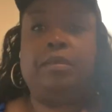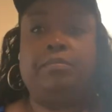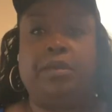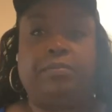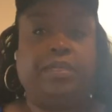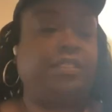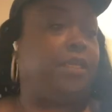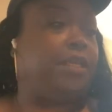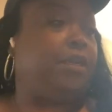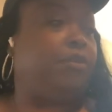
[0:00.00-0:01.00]
be
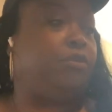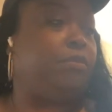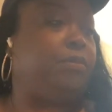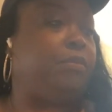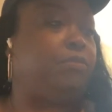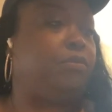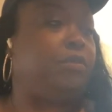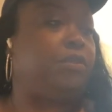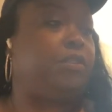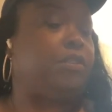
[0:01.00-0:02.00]
busy in here doing what I'm
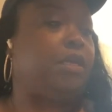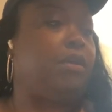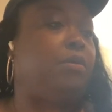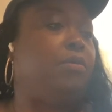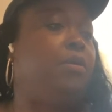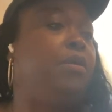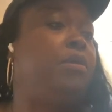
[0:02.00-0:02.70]
doing. So